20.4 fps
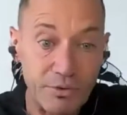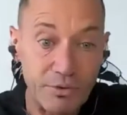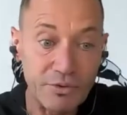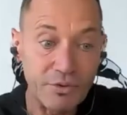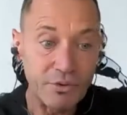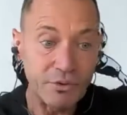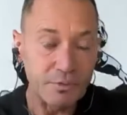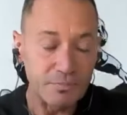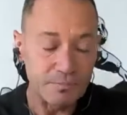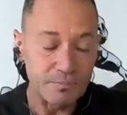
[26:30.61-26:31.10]
You
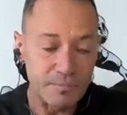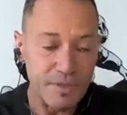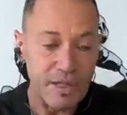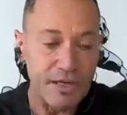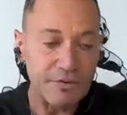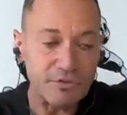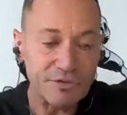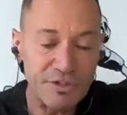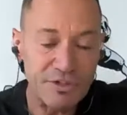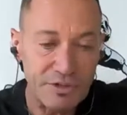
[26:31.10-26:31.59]
know,
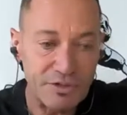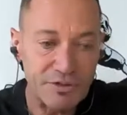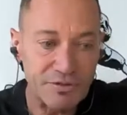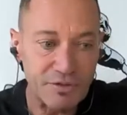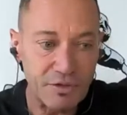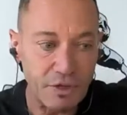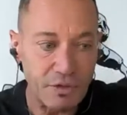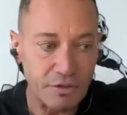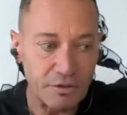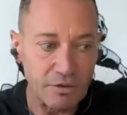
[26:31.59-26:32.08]
everything
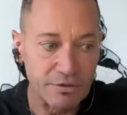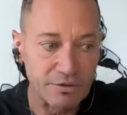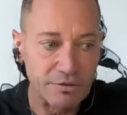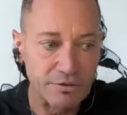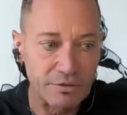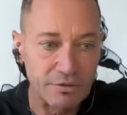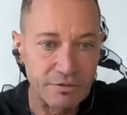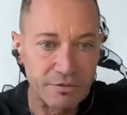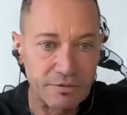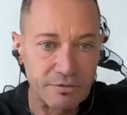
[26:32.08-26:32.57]

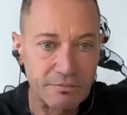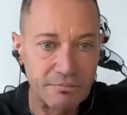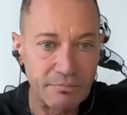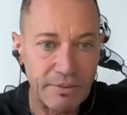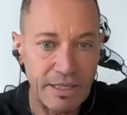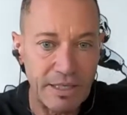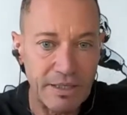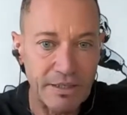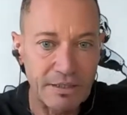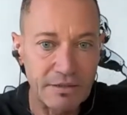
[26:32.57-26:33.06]
starts
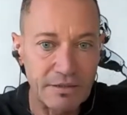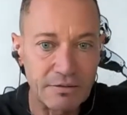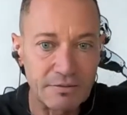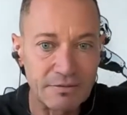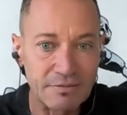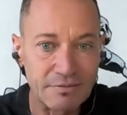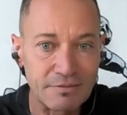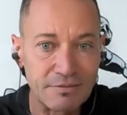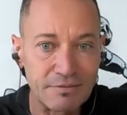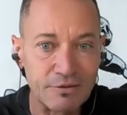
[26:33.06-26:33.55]
by
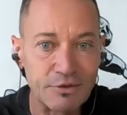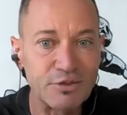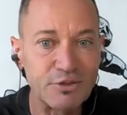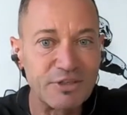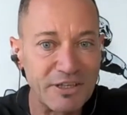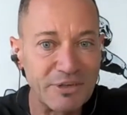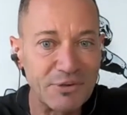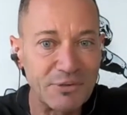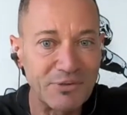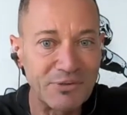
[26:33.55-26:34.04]
the
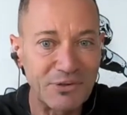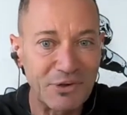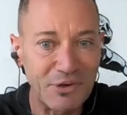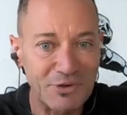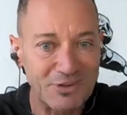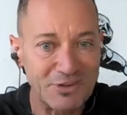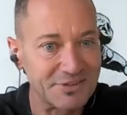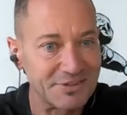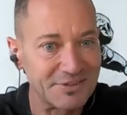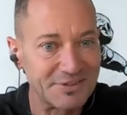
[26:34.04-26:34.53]
day you
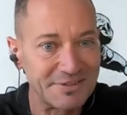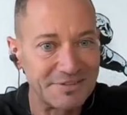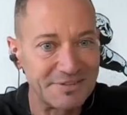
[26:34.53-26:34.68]
start.